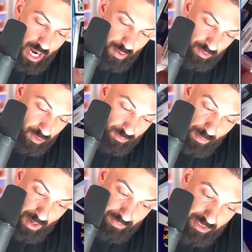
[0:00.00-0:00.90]
I'm gonna lose
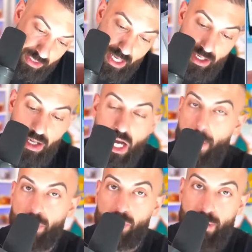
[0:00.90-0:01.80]
my mind. This is a ten.
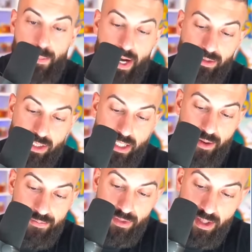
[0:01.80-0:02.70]
I'm gonna lose my mind. This is ten.